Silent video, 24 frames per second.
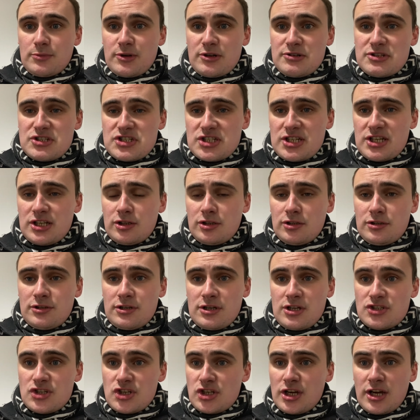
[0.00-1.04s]
who is nil.
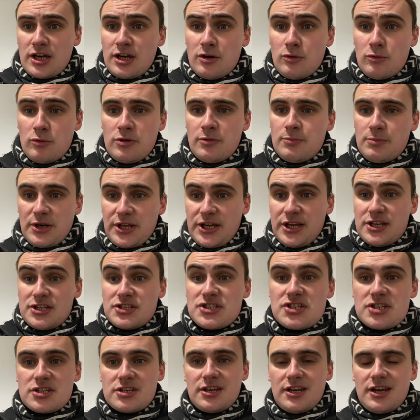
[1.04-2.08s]
I don't know how, but it
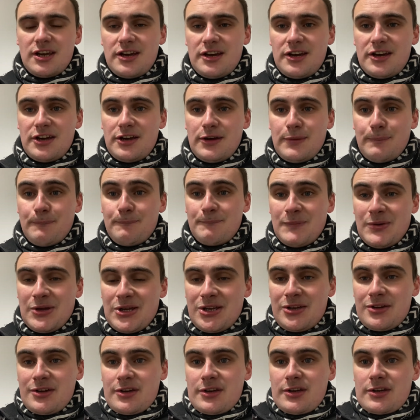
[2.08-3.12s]
is. Um,
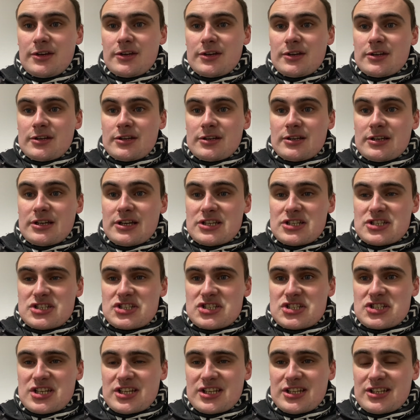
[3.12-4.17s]

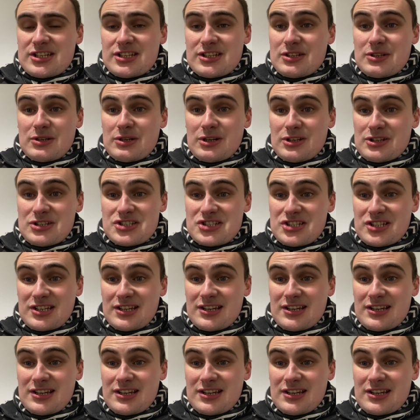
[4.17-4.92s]
it's uh, honestly,